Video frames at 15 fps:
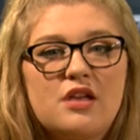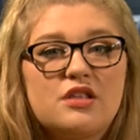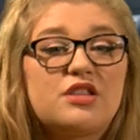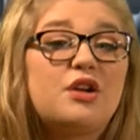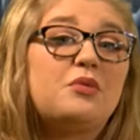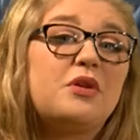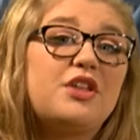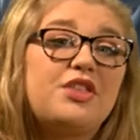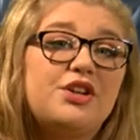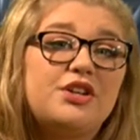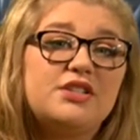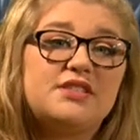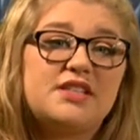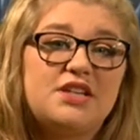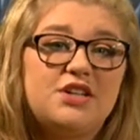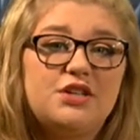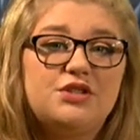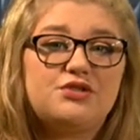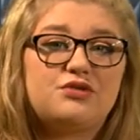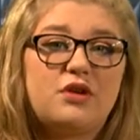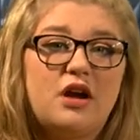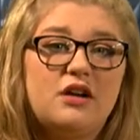There were
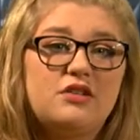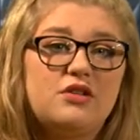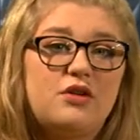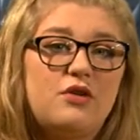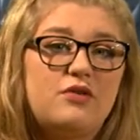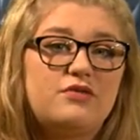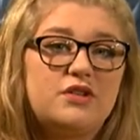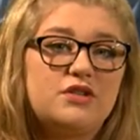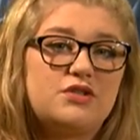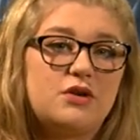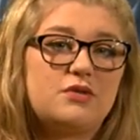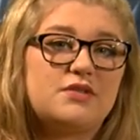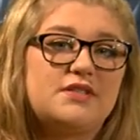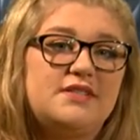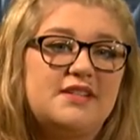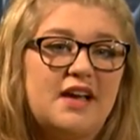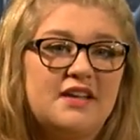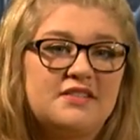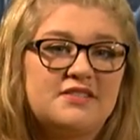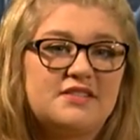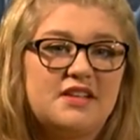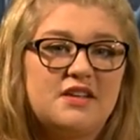13 drug overdose
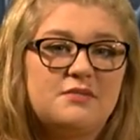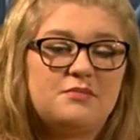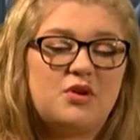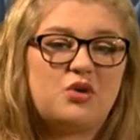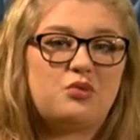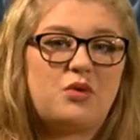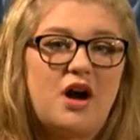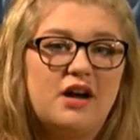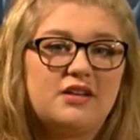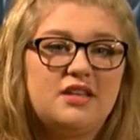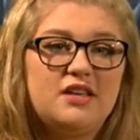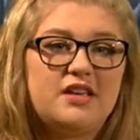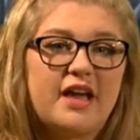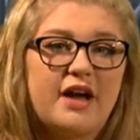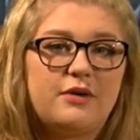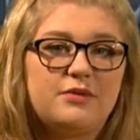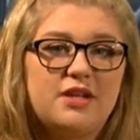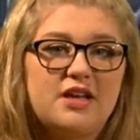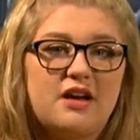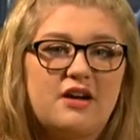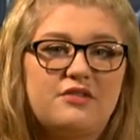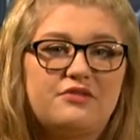deaths in Milwaukee
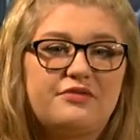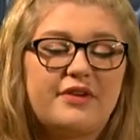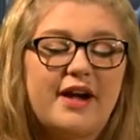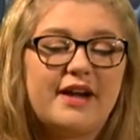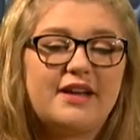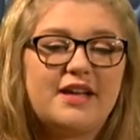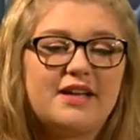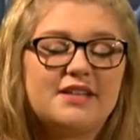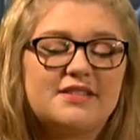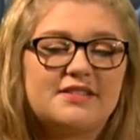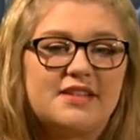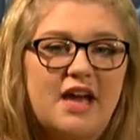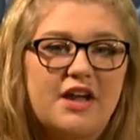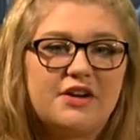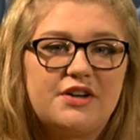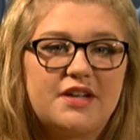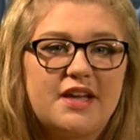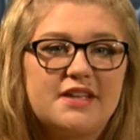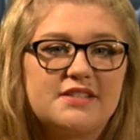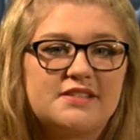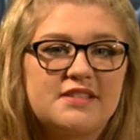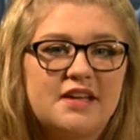County on Friday,
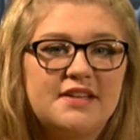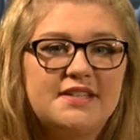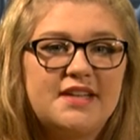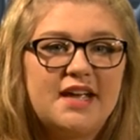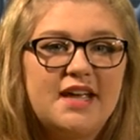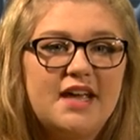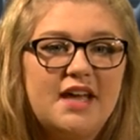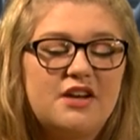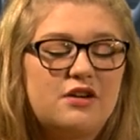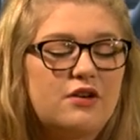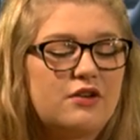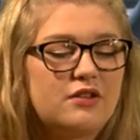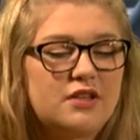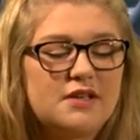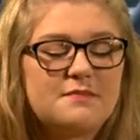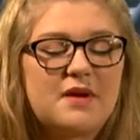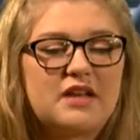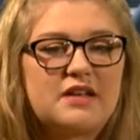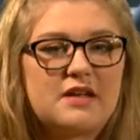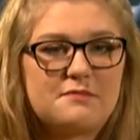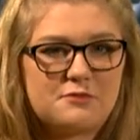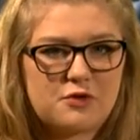Saturday, Sunday, and early
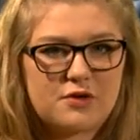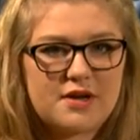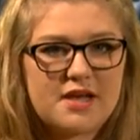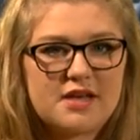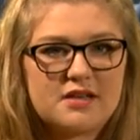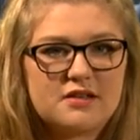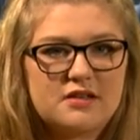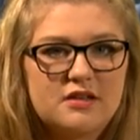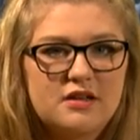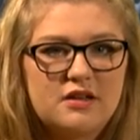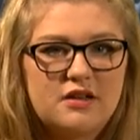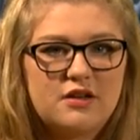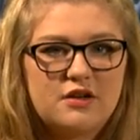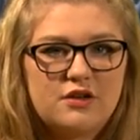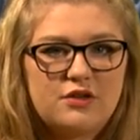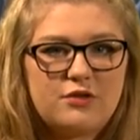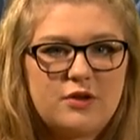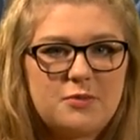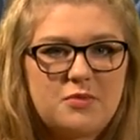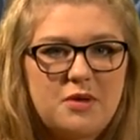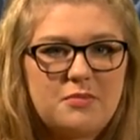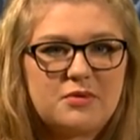Monday morning.
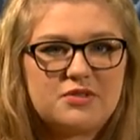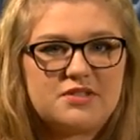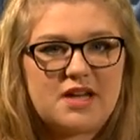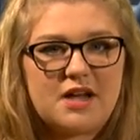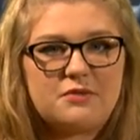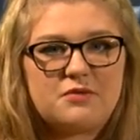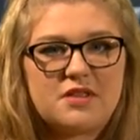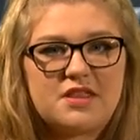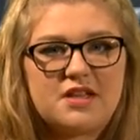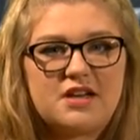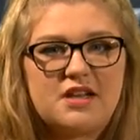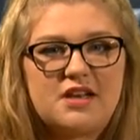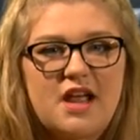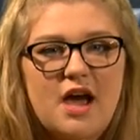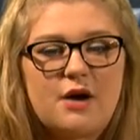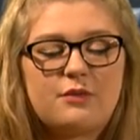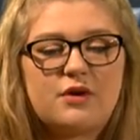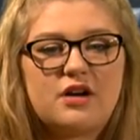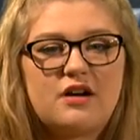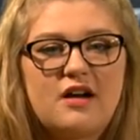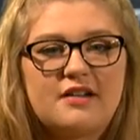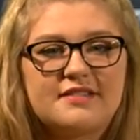Three people died within an
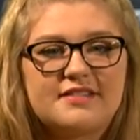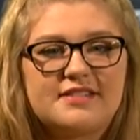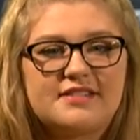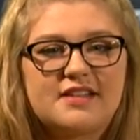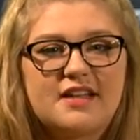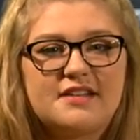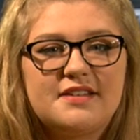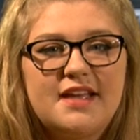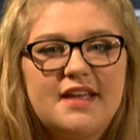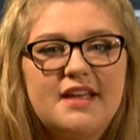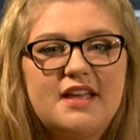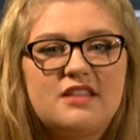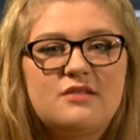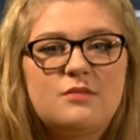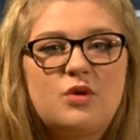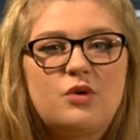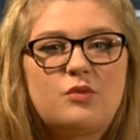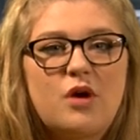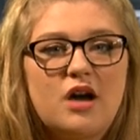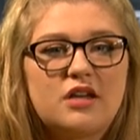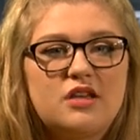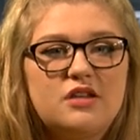hour on Sunday, and the
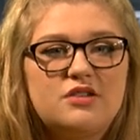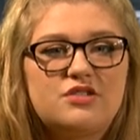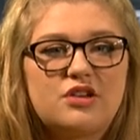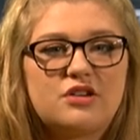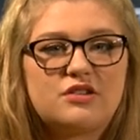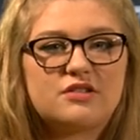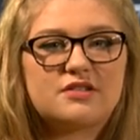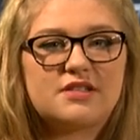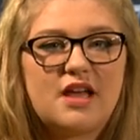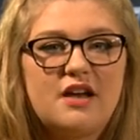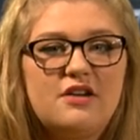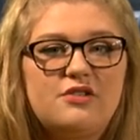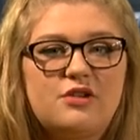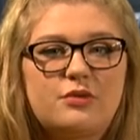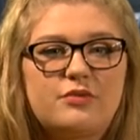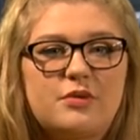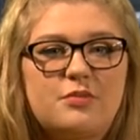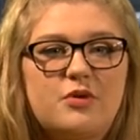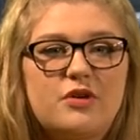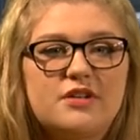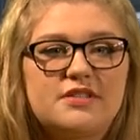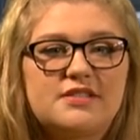Milwaukee Journal Sentinel
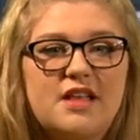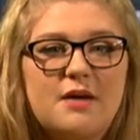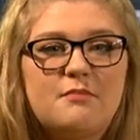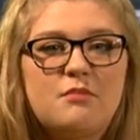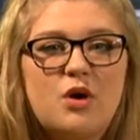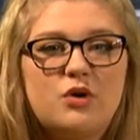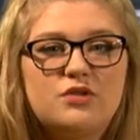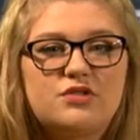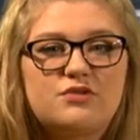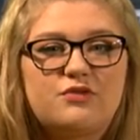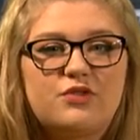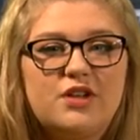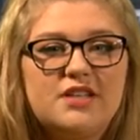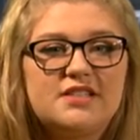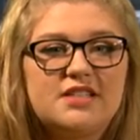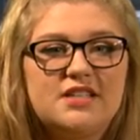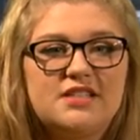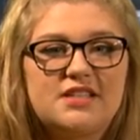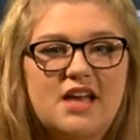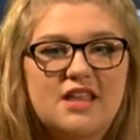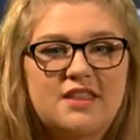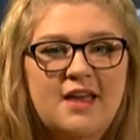reports that most recent
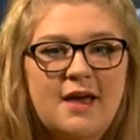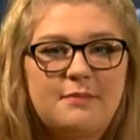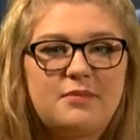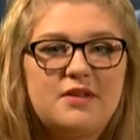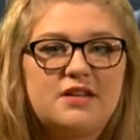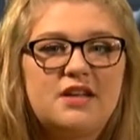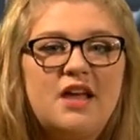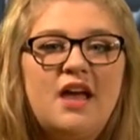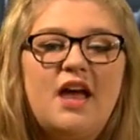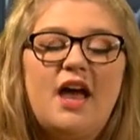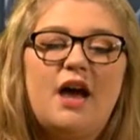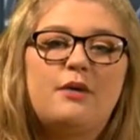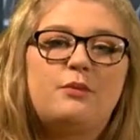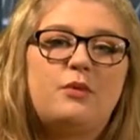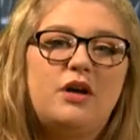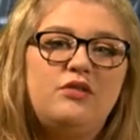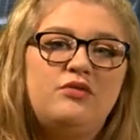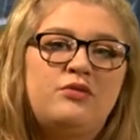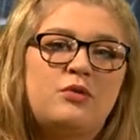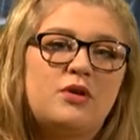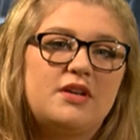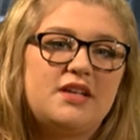death happened at
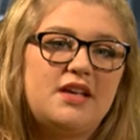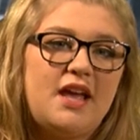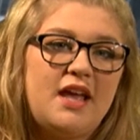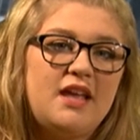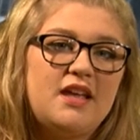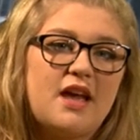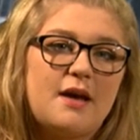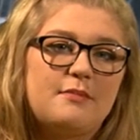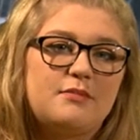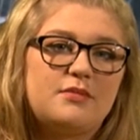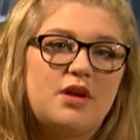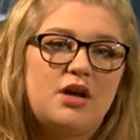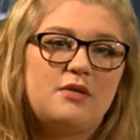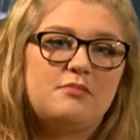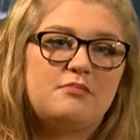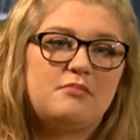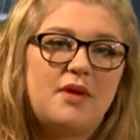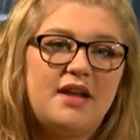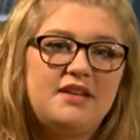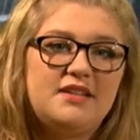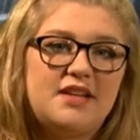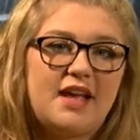1.40 a.m.
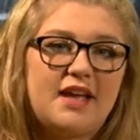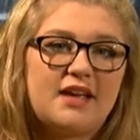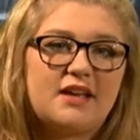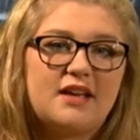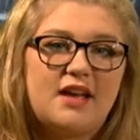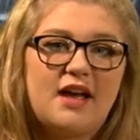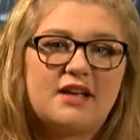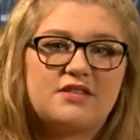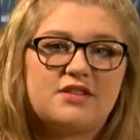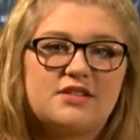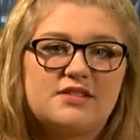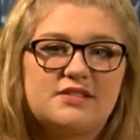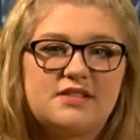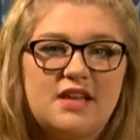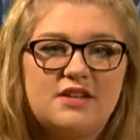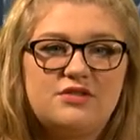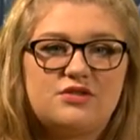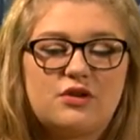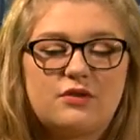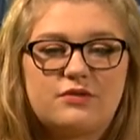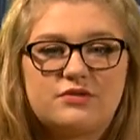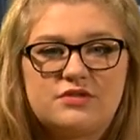Monday at the St.
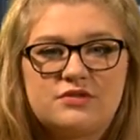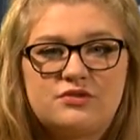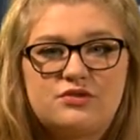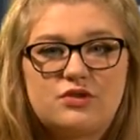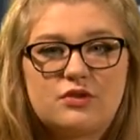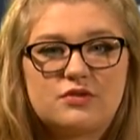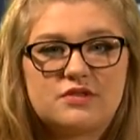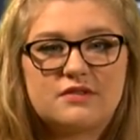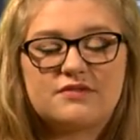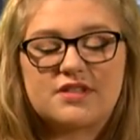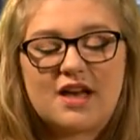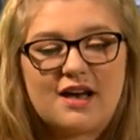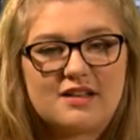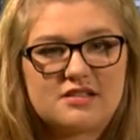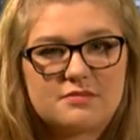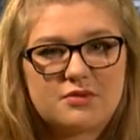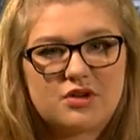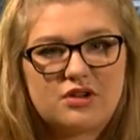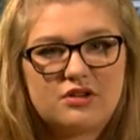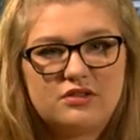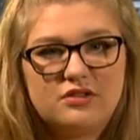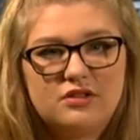Joseph's
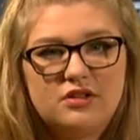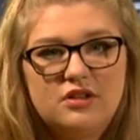Hospital.